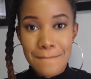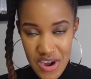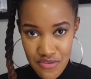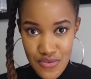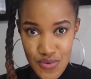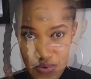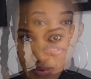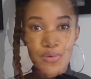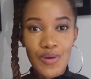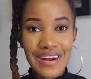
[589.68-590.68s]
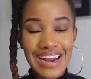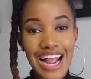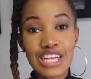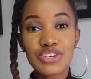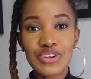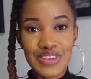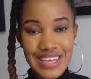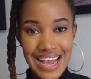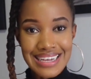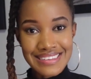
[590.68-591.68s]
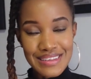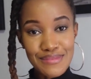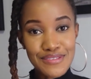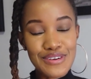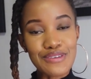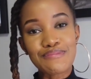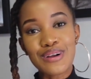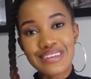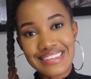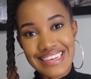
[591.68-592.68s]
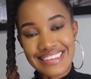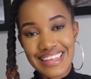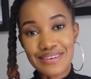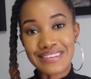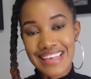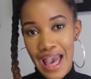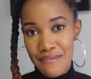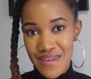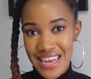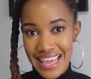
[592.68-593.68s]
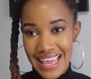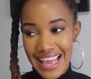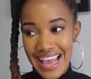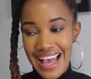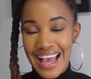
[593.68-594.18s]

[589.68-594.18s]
Mafoko. Before I show you guys the Mafoko process that was happening,